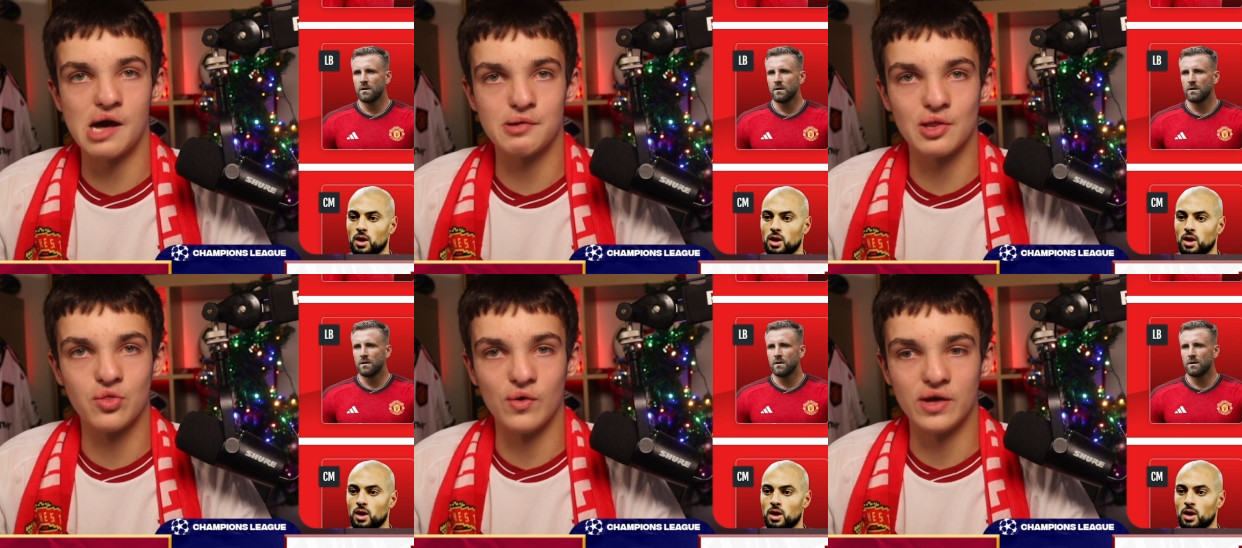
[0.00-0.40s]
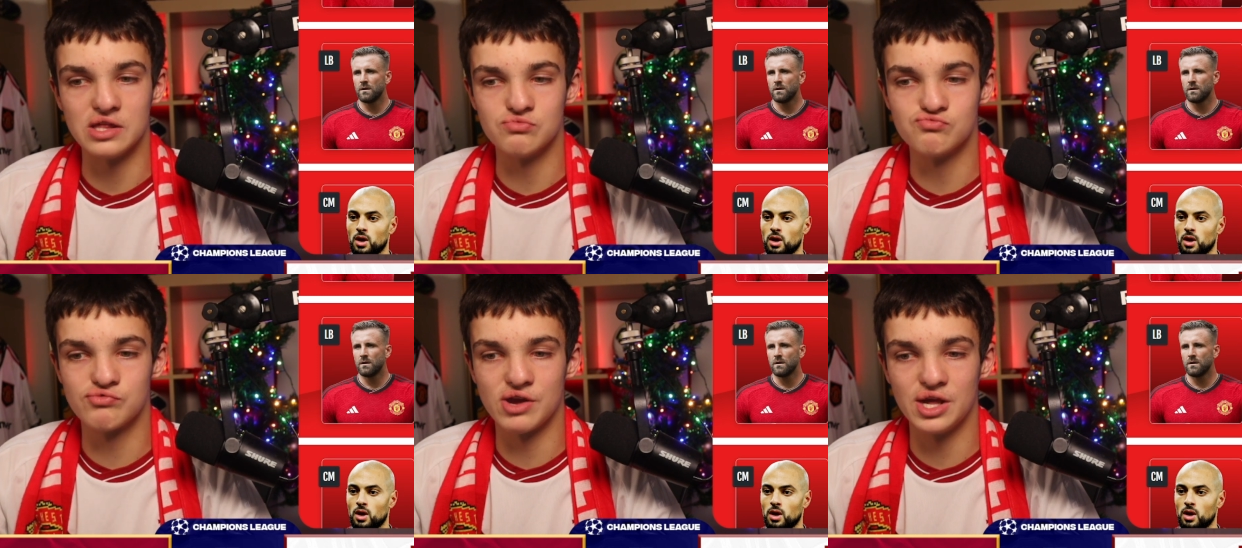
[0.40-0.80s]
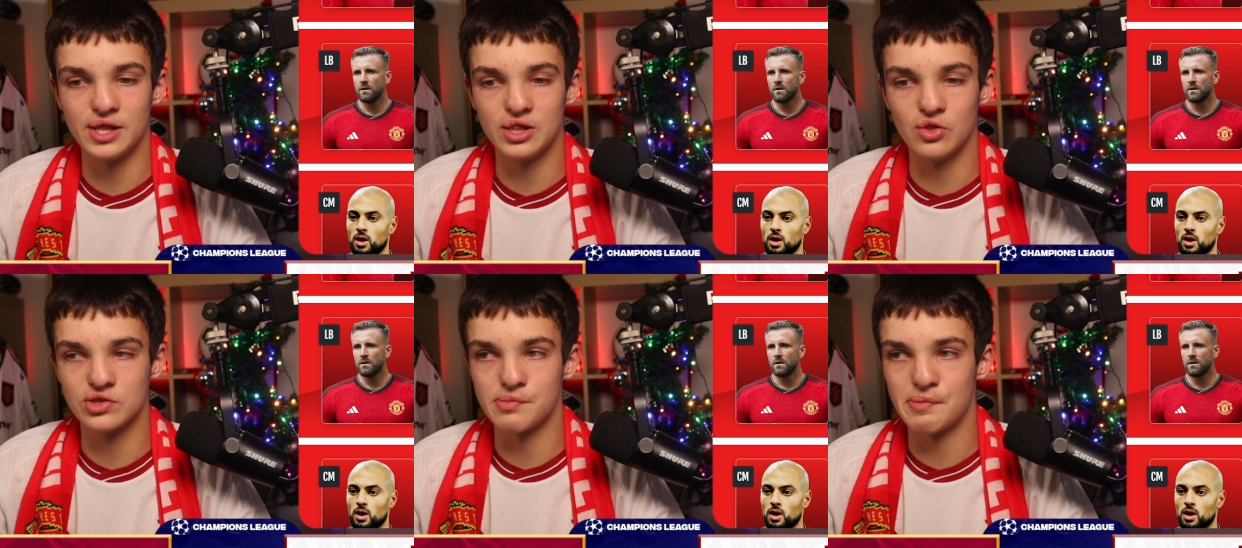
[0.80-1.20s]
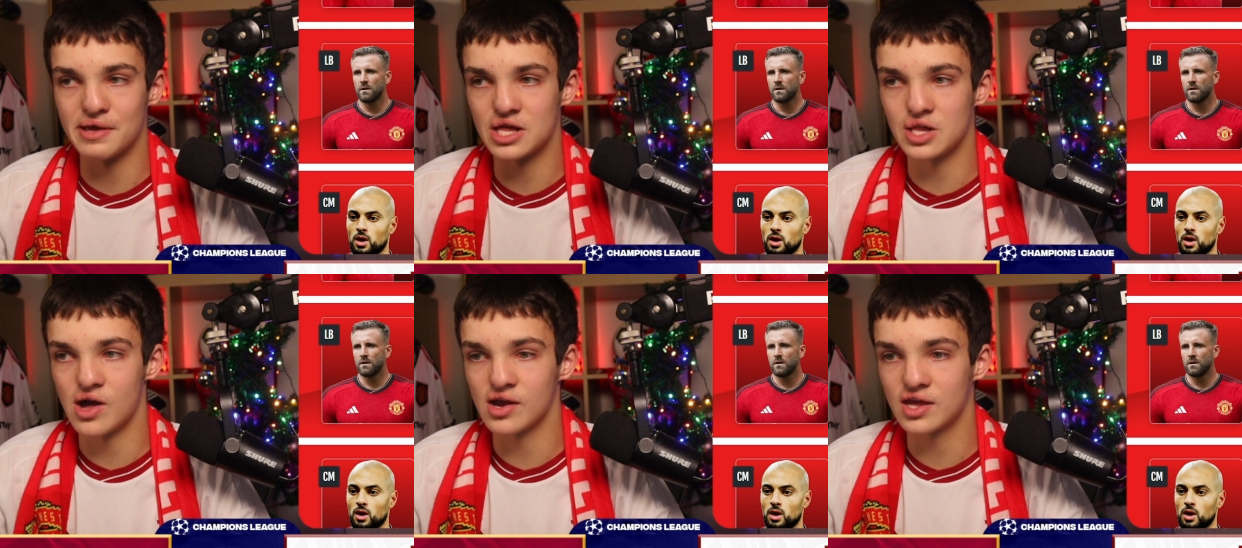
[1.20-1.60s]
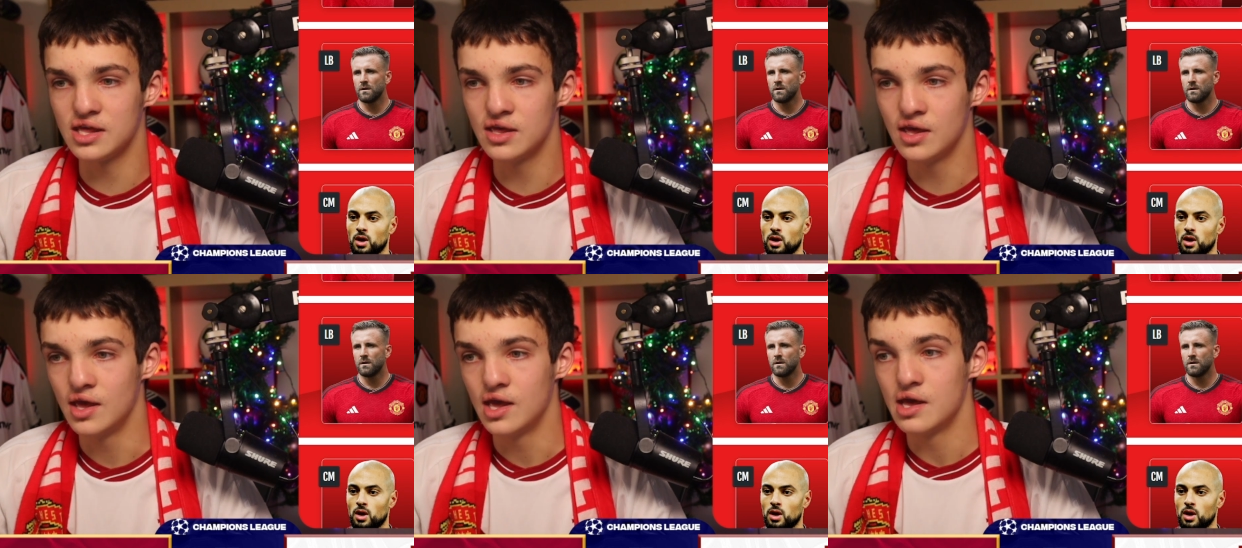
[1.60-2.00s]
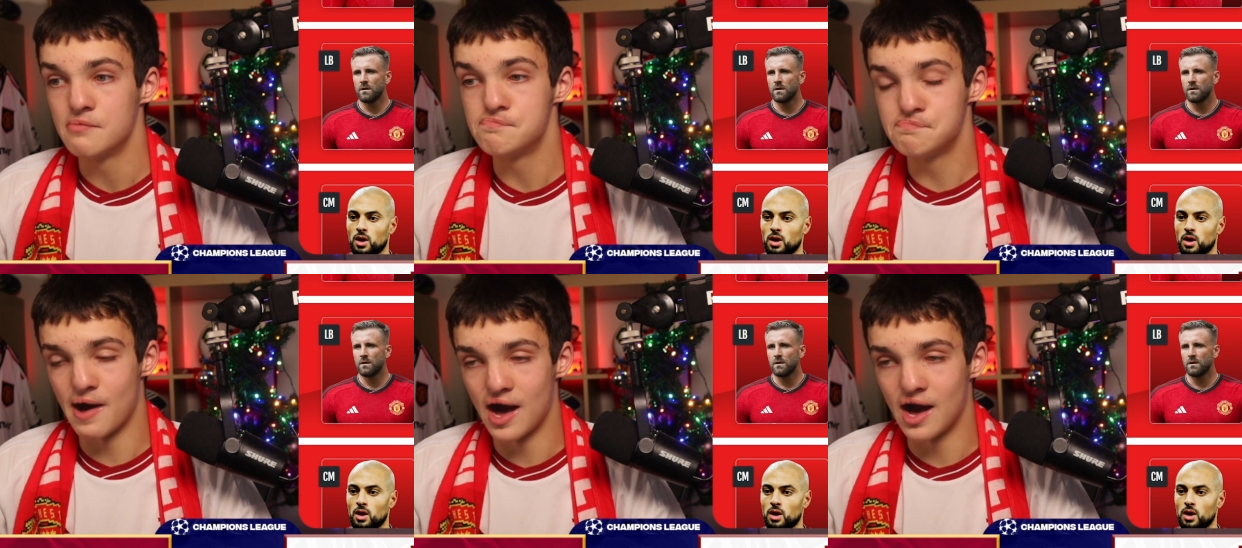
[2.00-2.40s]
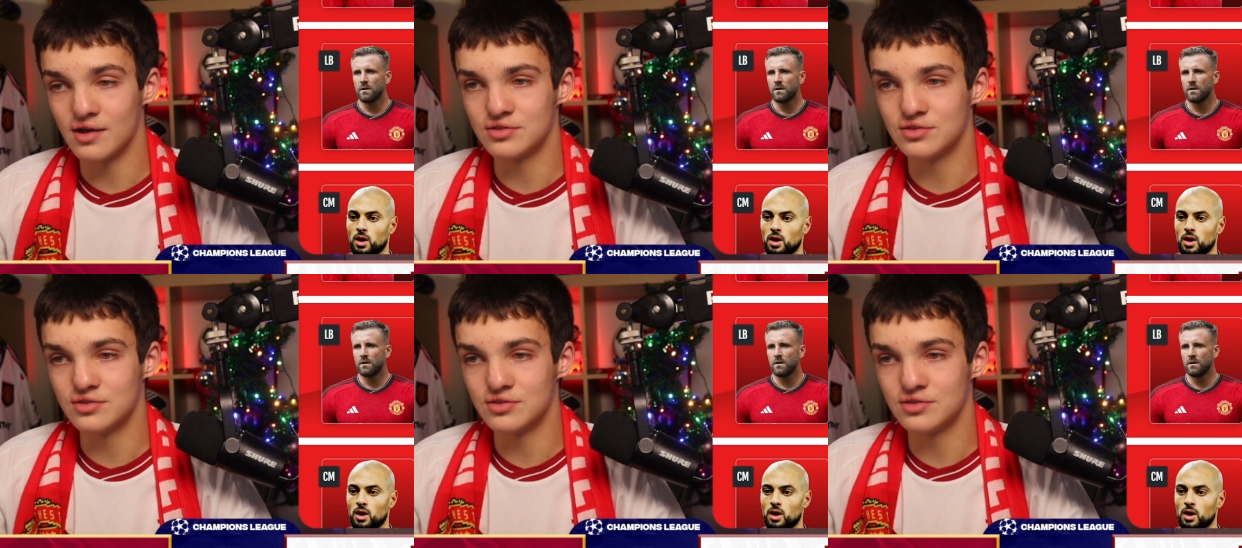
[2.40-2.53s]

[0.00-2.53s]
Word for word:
Speaker 1: I thought he really looked a bit clunky, but